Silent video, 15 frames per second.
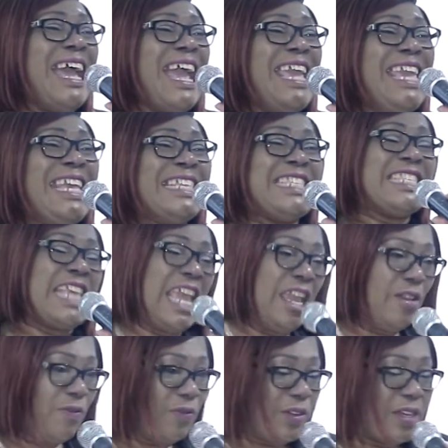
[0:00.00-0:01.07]
he
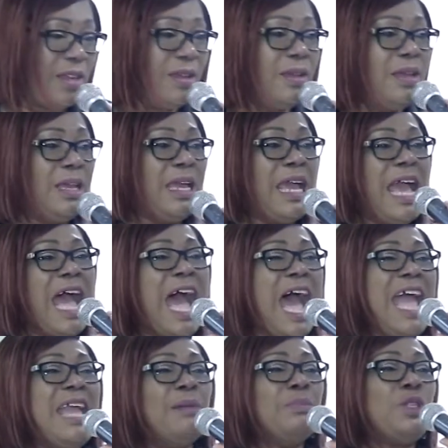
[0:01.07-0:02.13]
saved.
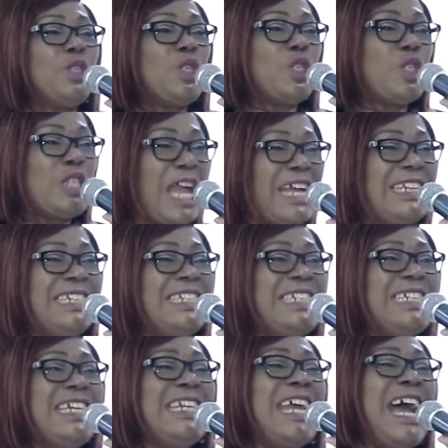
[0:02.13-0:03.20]
I am
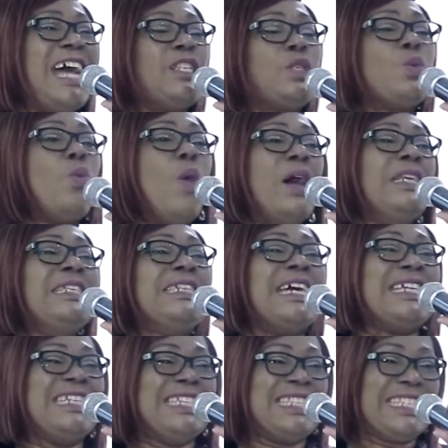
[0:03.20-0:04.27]
standing as one
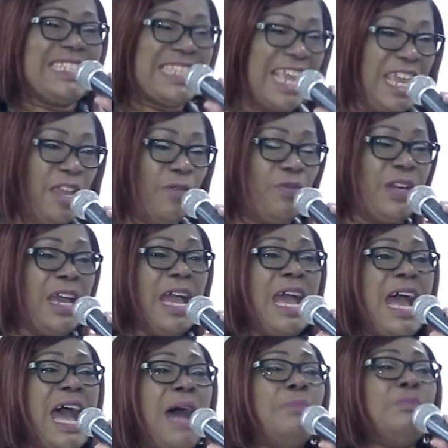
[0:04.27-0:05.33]
that is saved.
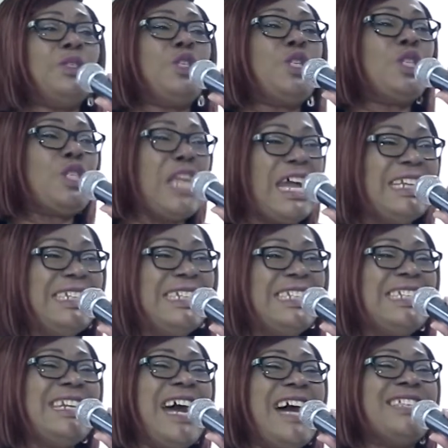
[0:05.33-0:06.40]
I'm
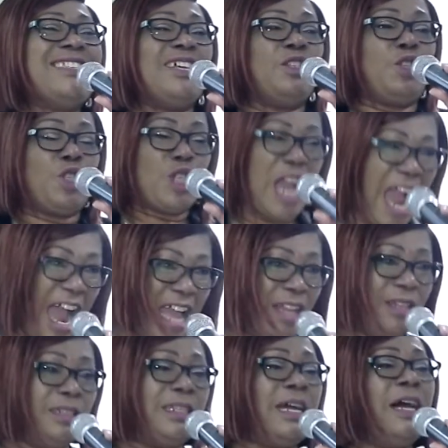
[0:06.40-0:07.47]
standing as a
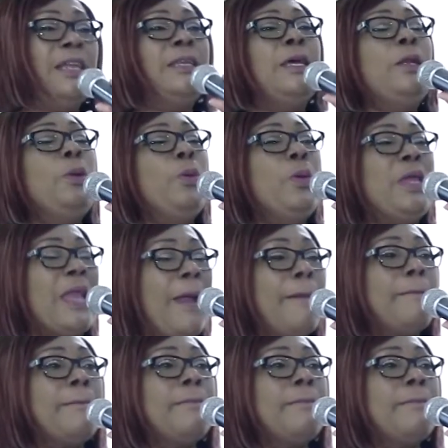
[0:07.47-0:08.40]
child. Hallelujah.